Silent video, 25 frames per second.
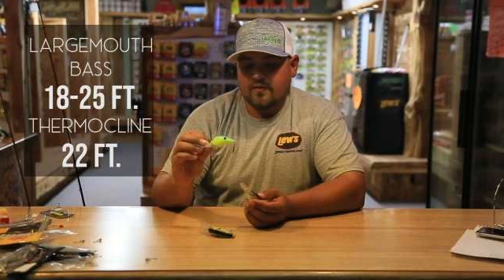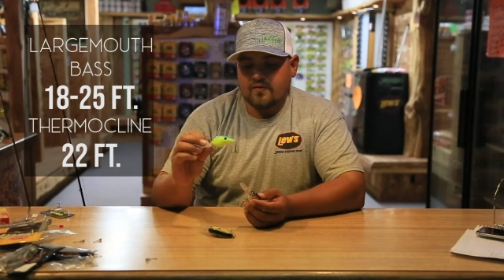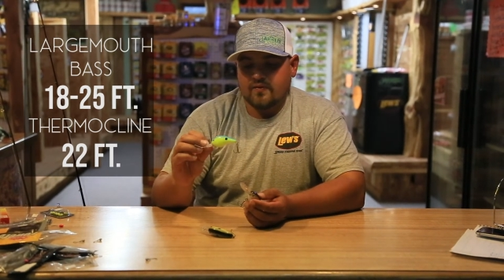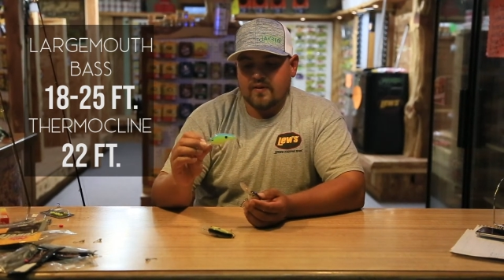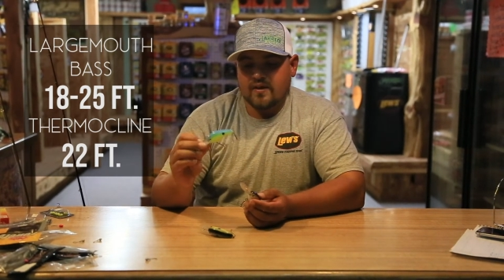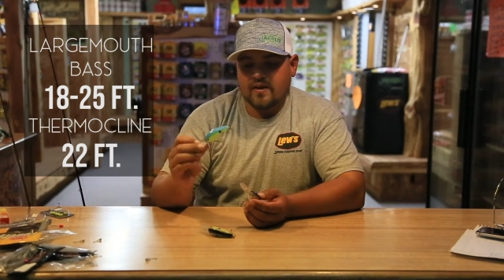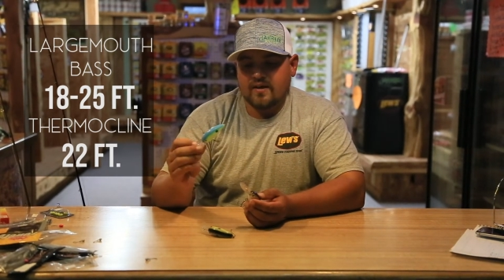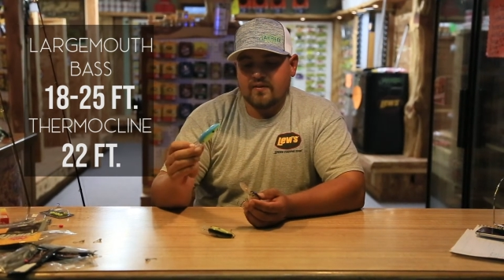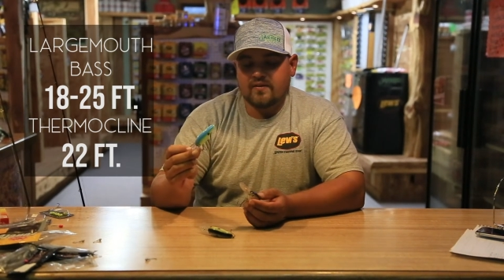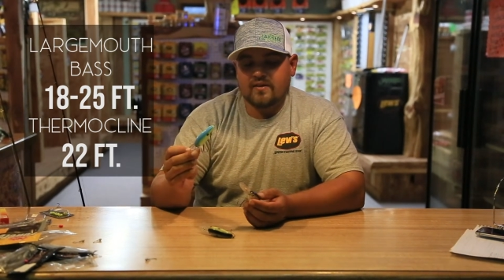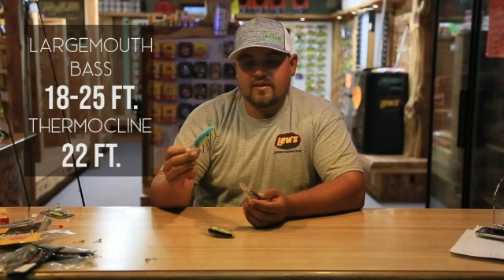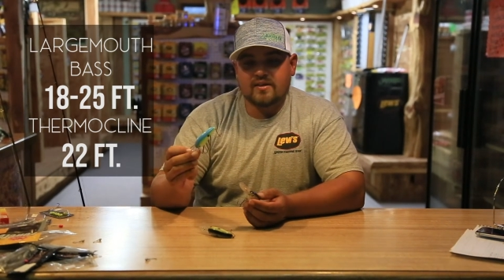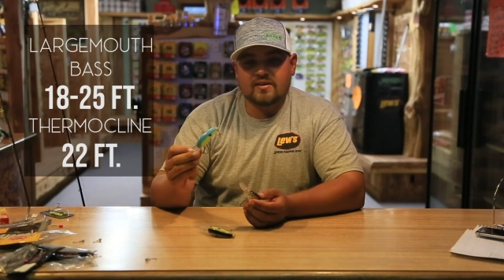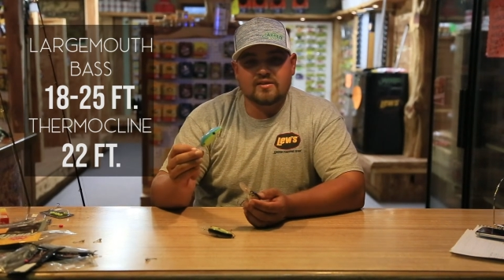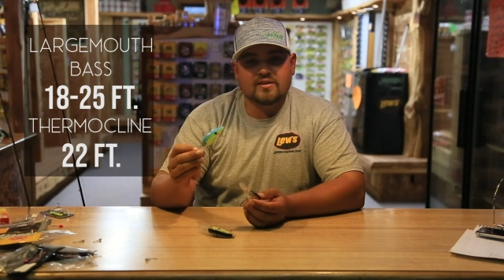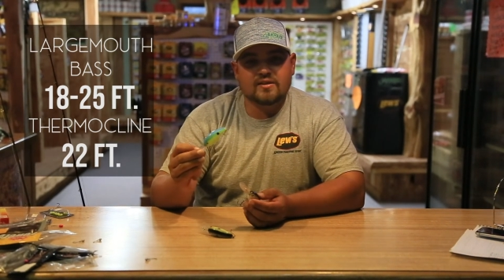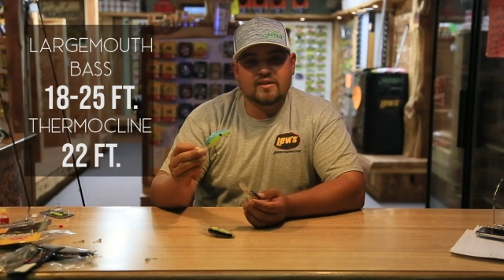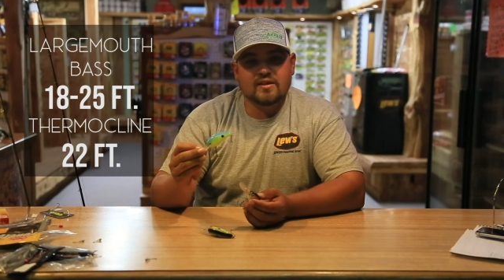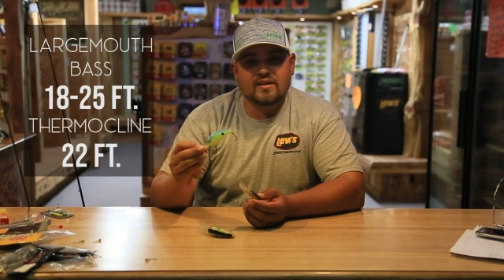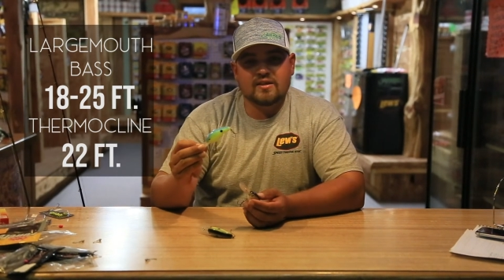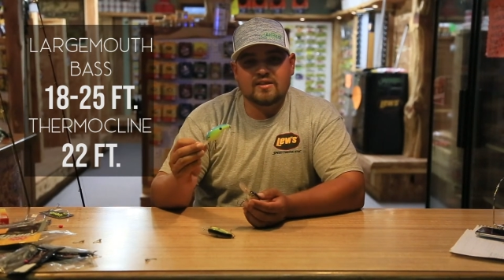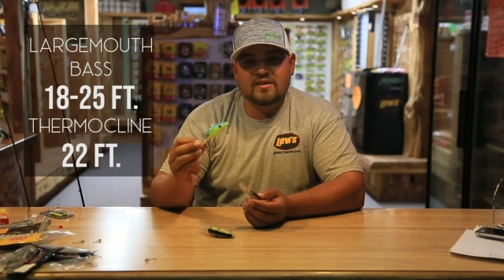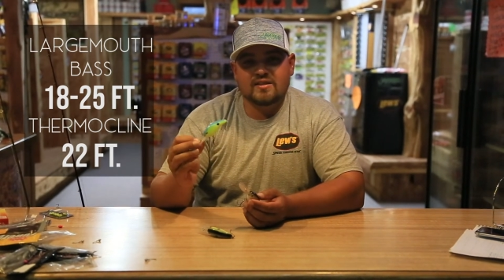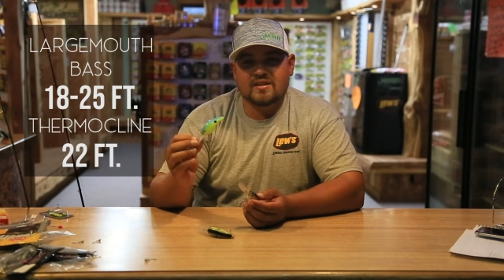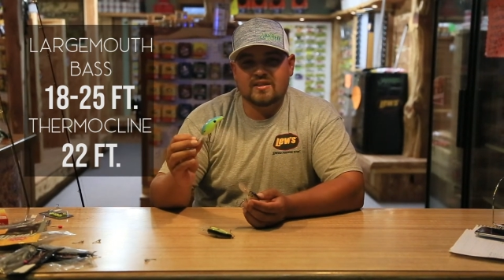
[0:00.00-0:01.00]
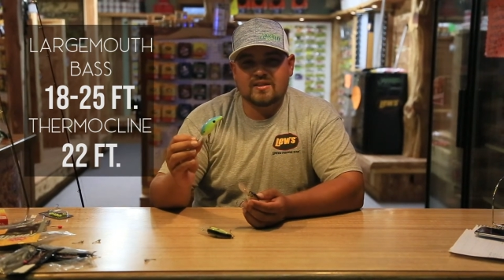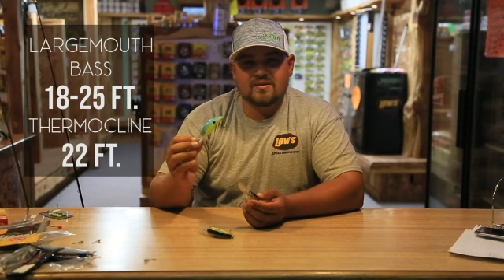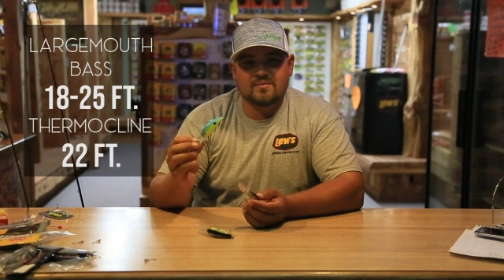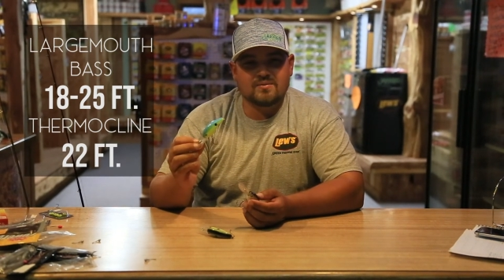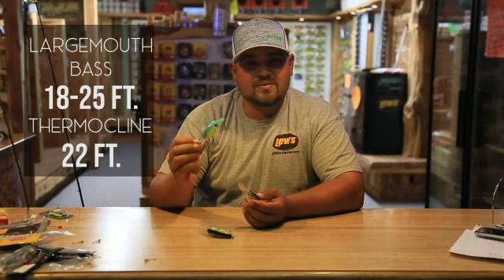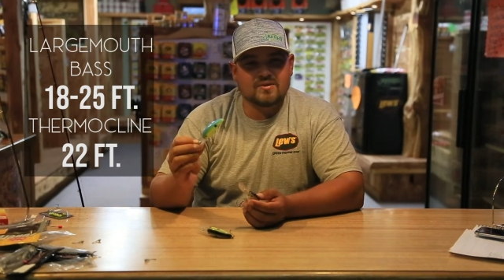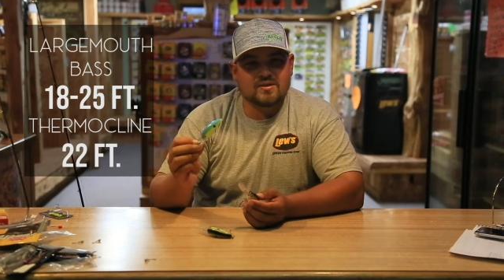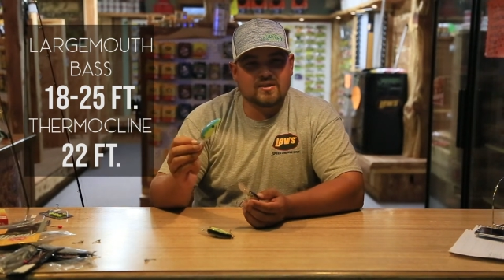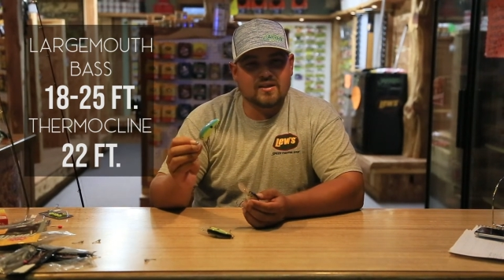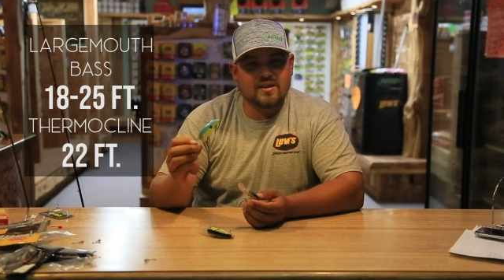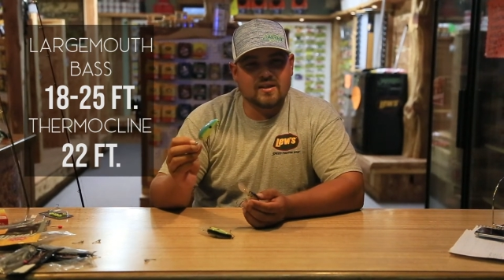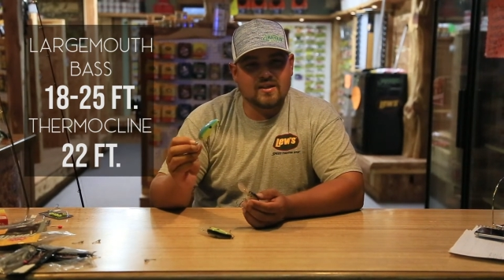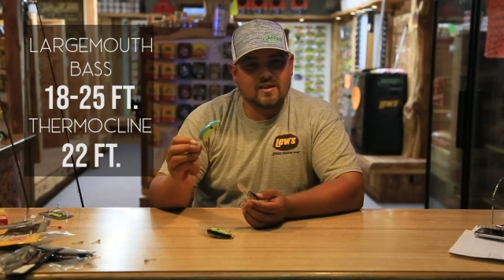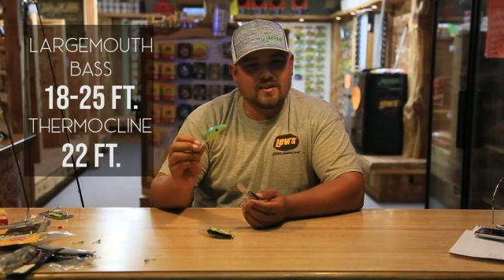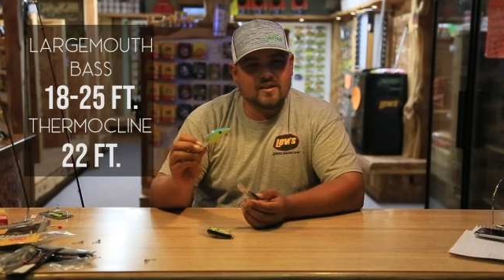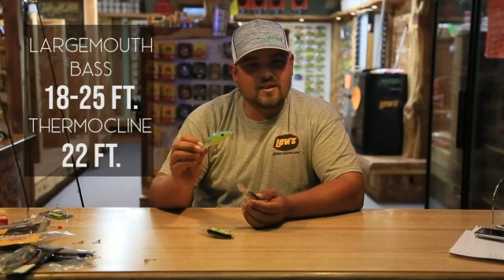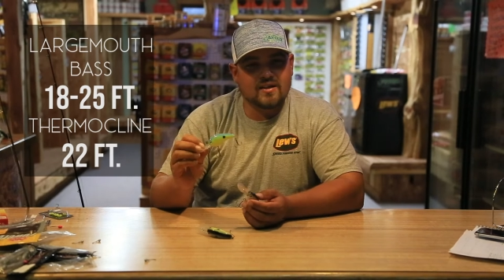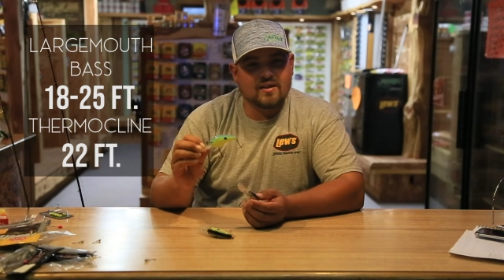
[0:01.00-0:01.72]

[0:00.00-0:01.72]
5XD seems to get